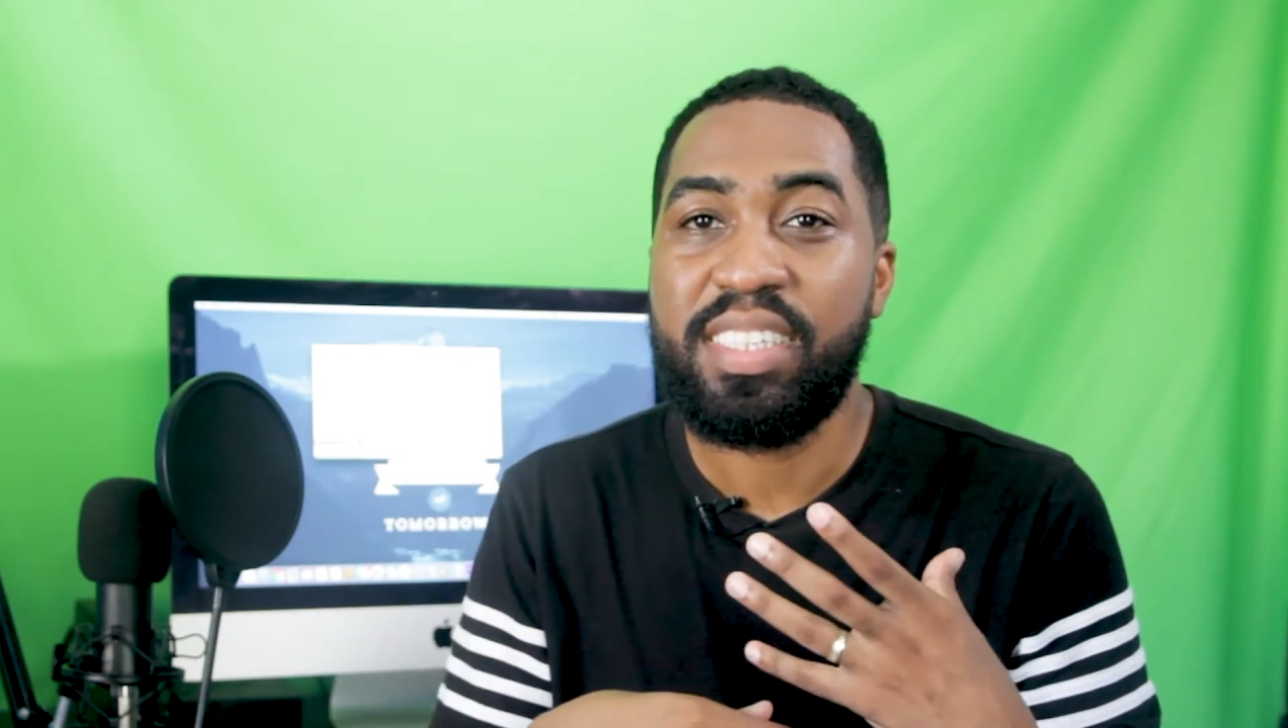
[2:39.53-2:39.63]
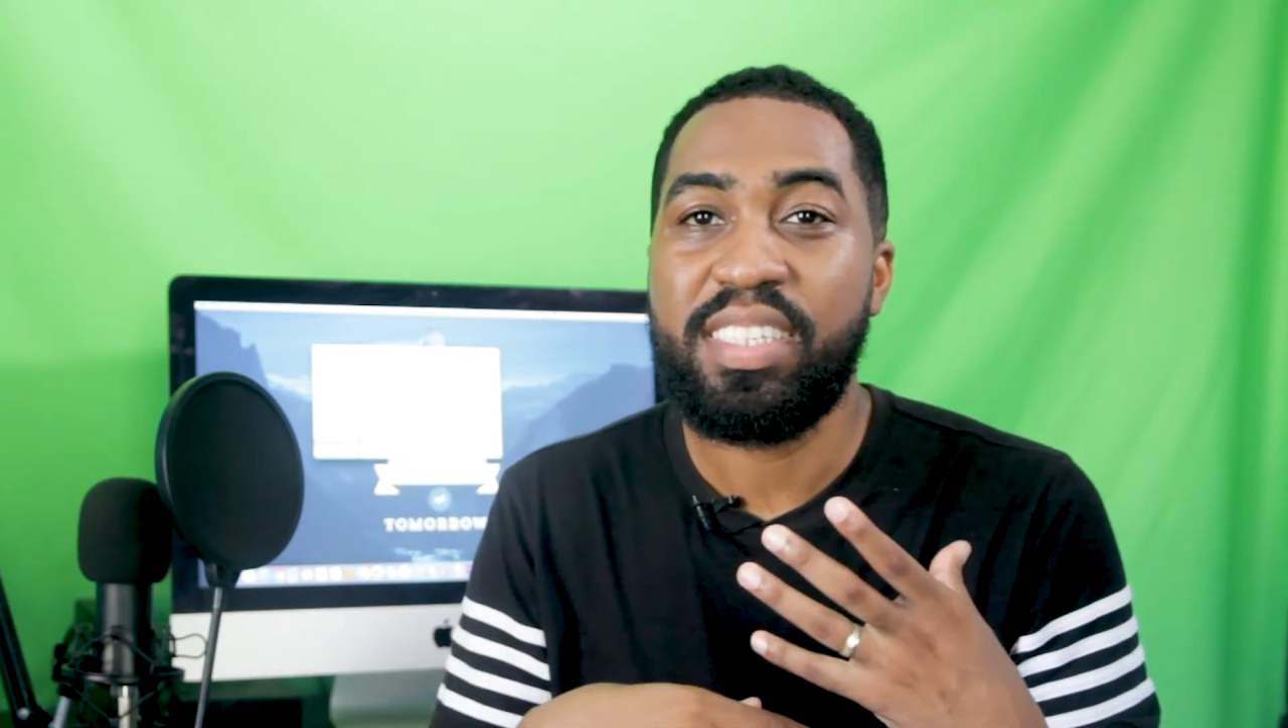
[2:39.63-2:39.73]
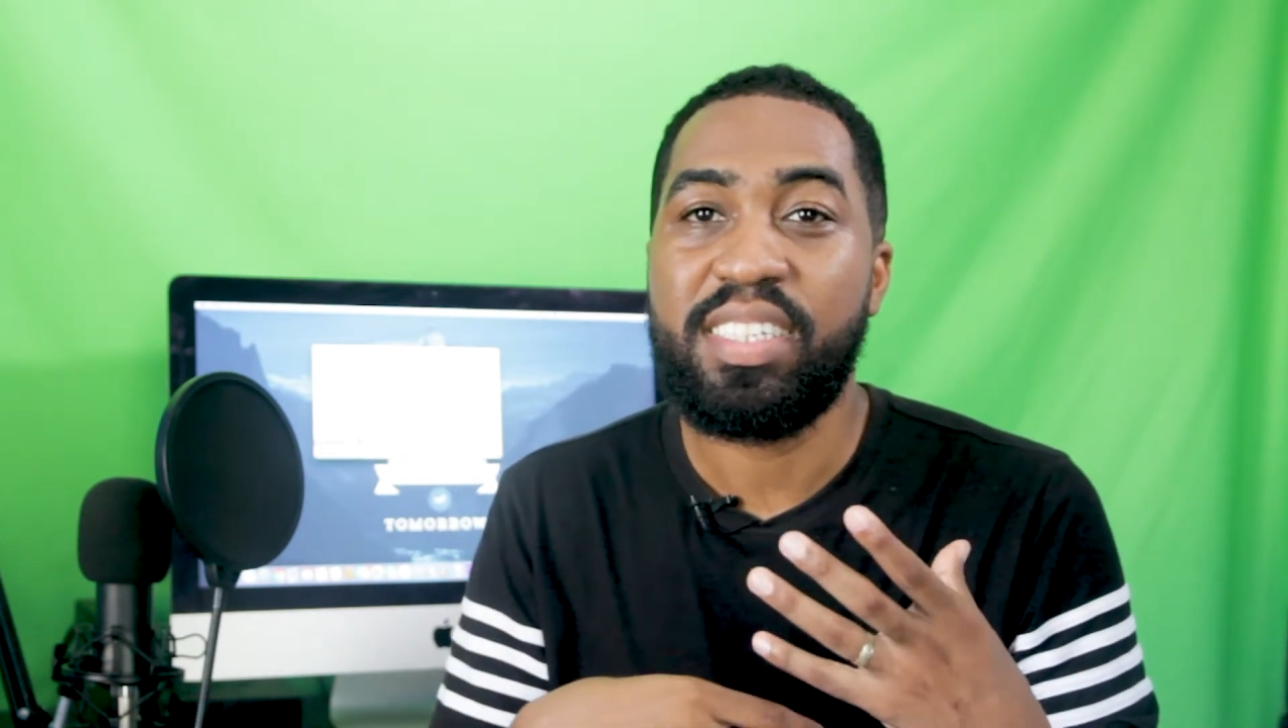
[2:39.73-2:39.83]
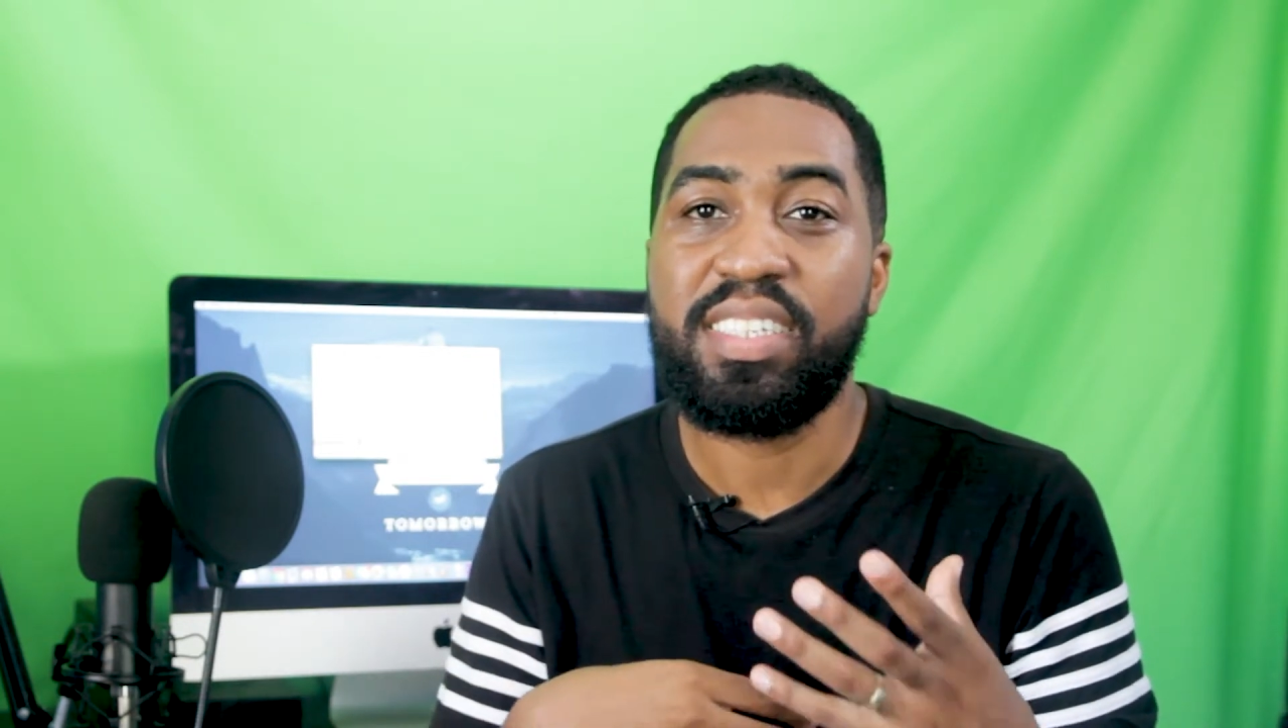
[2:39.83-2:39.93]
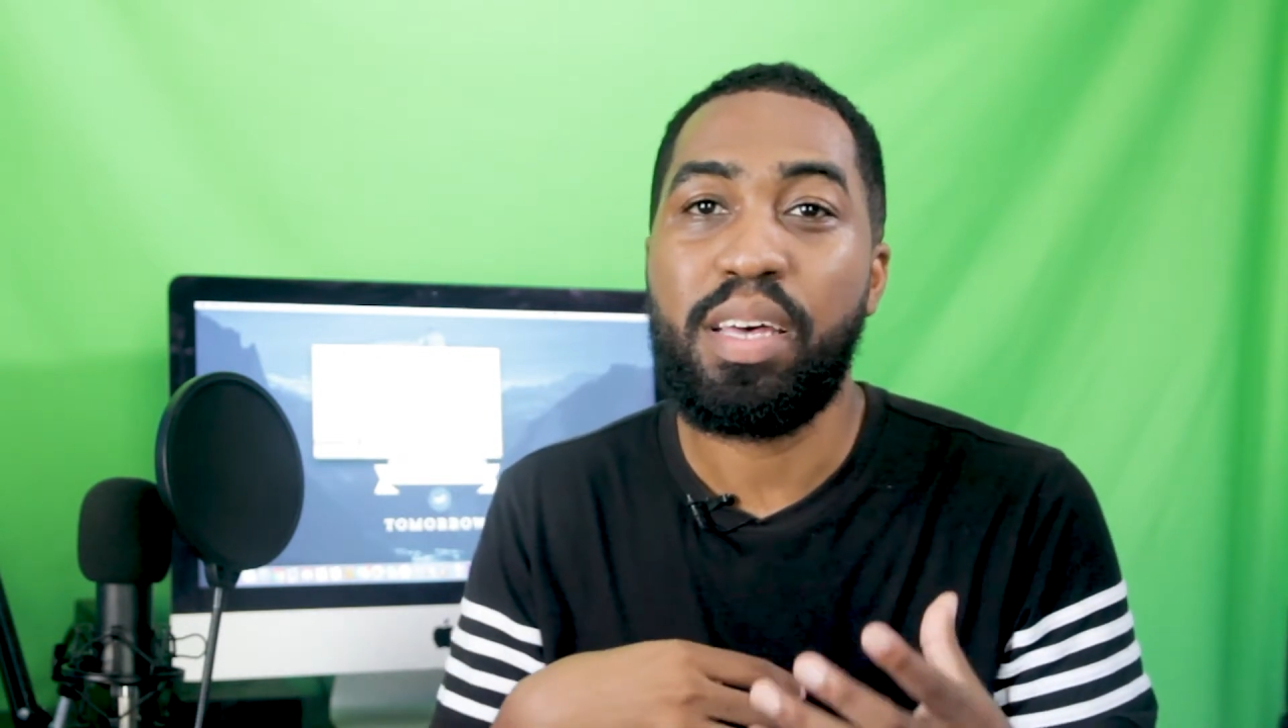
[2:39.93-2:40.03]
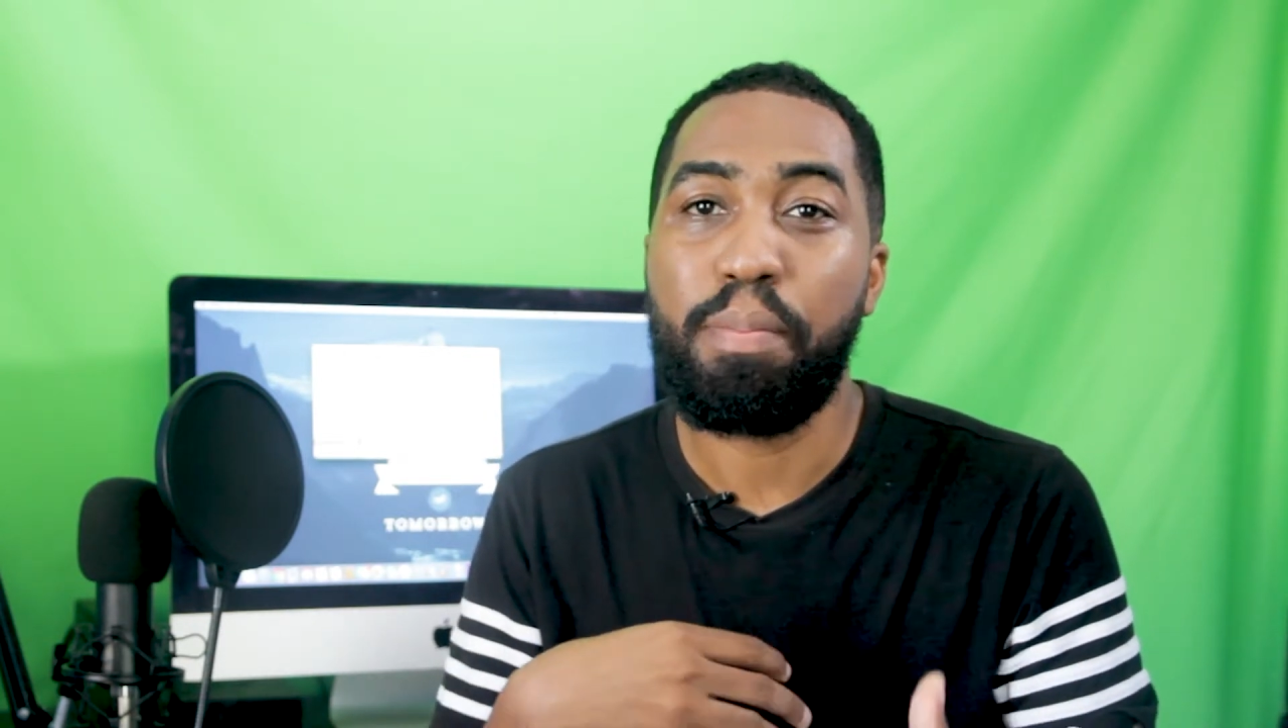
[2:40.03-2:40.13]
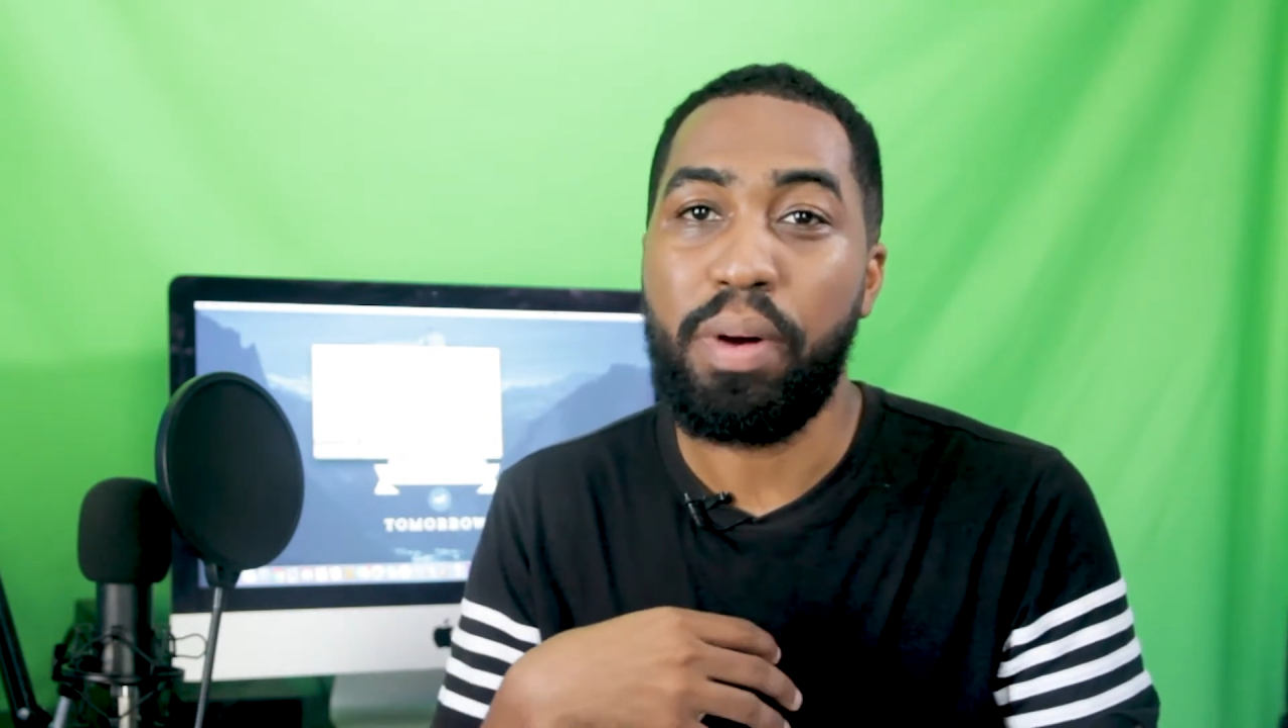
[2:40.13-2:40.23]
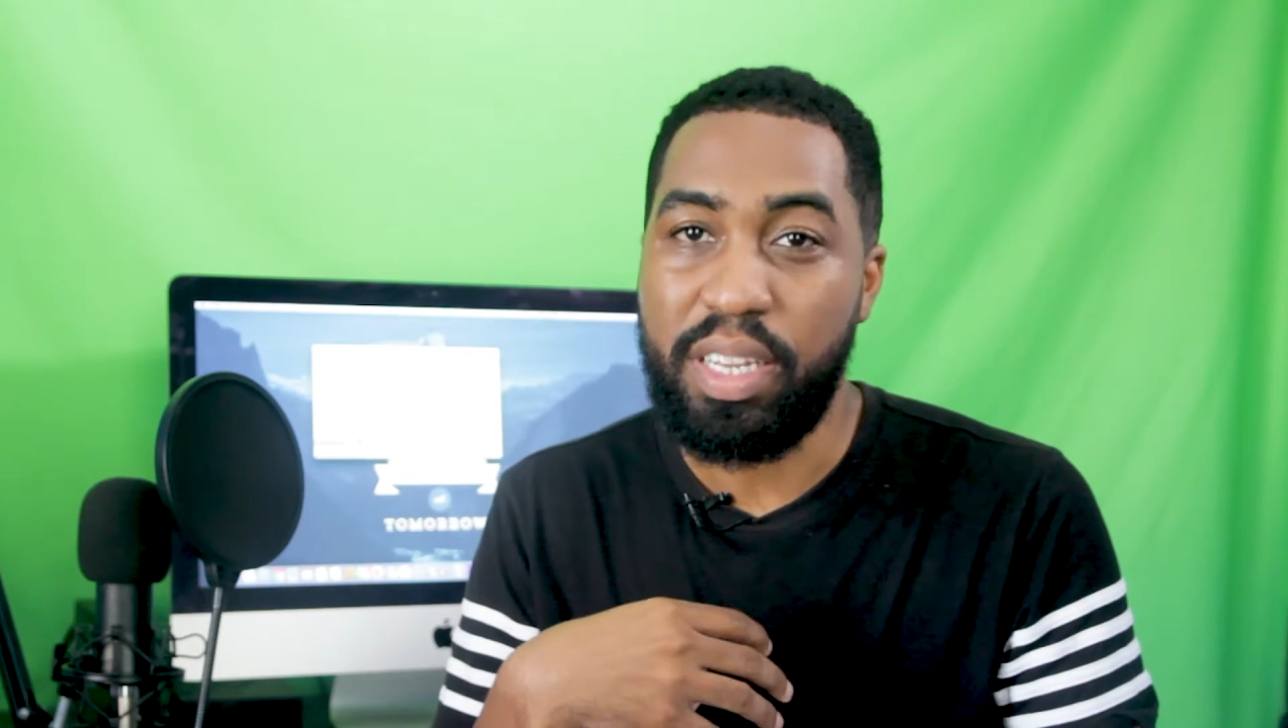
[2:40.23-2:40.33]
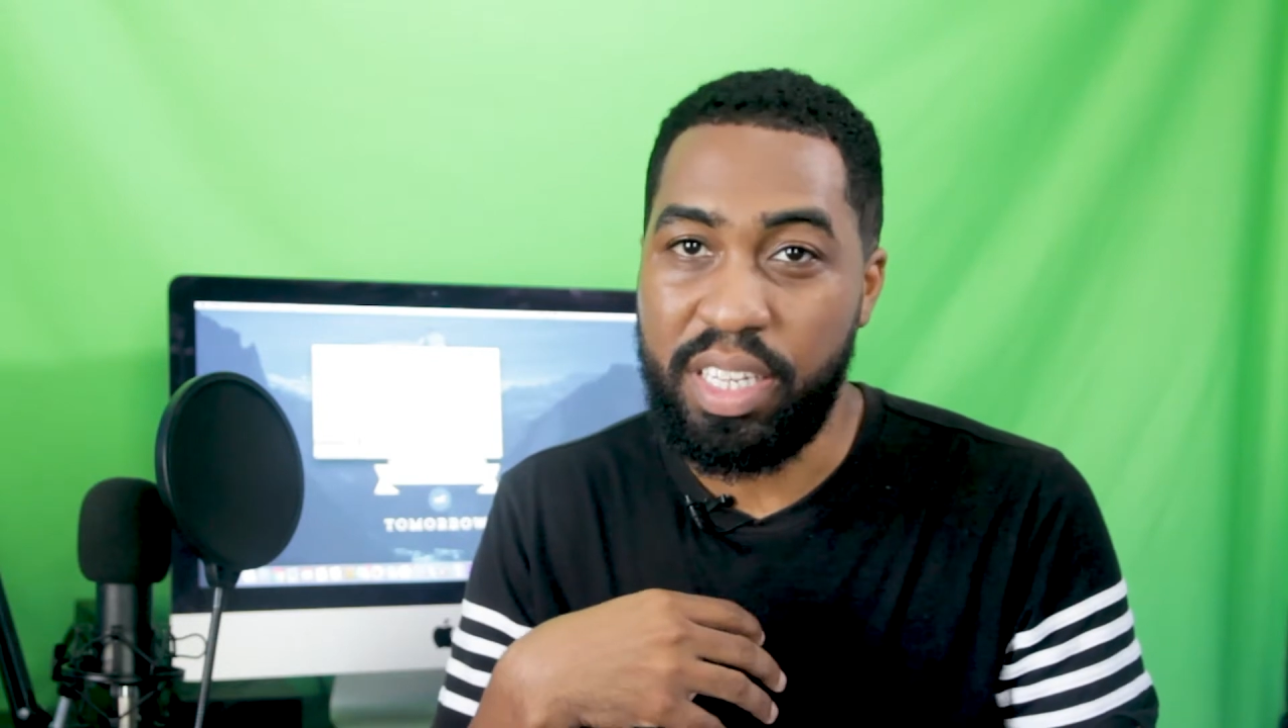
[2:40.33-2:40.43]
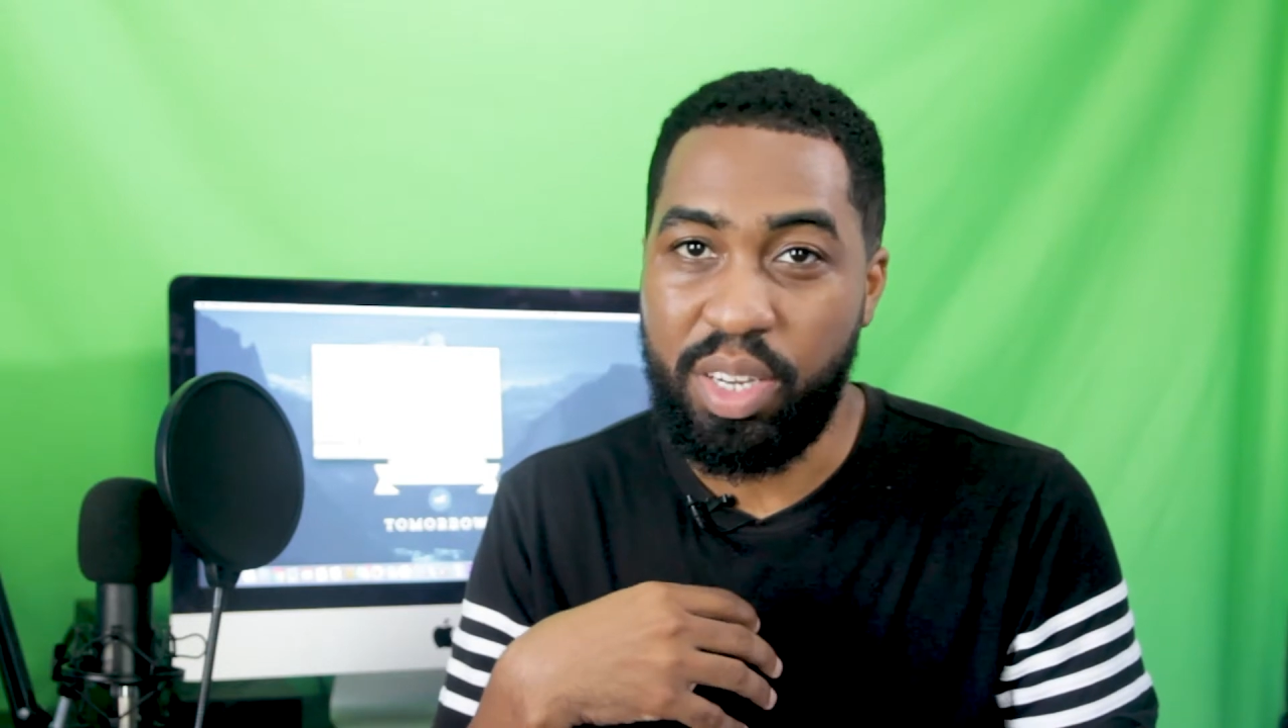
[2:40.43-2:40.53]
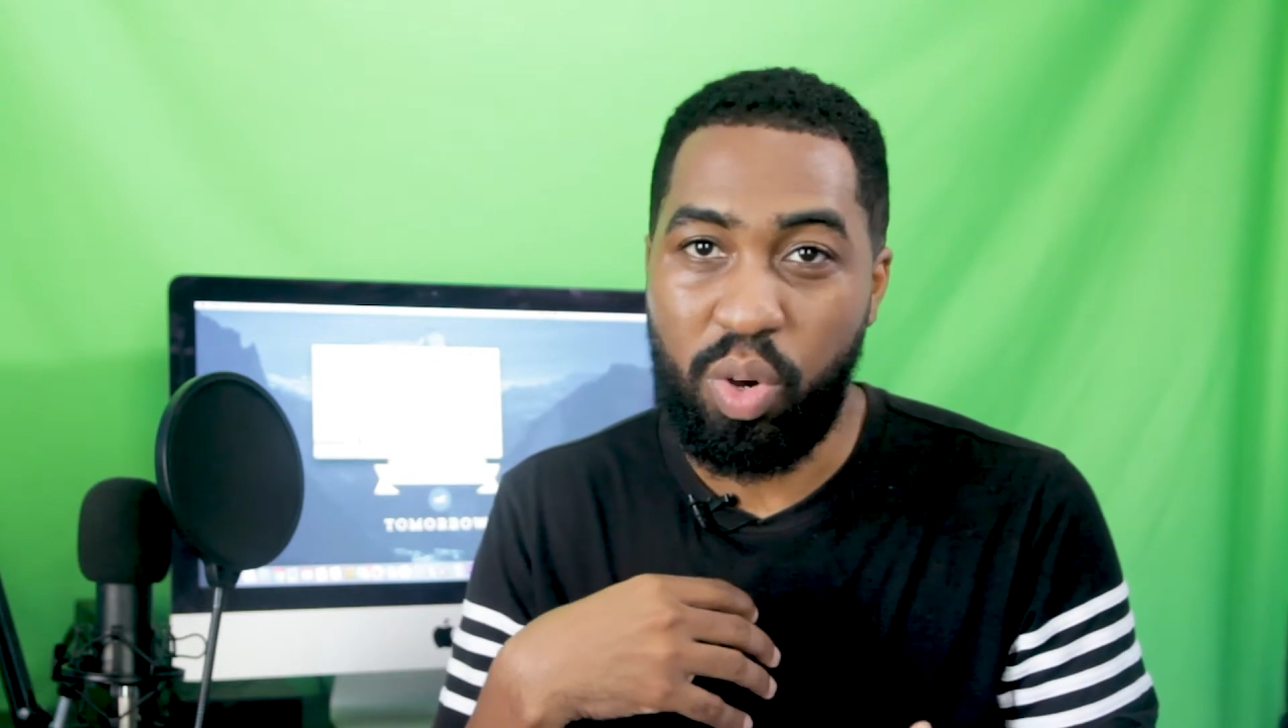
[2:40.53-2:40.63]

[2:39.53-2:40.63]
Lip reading: to somebody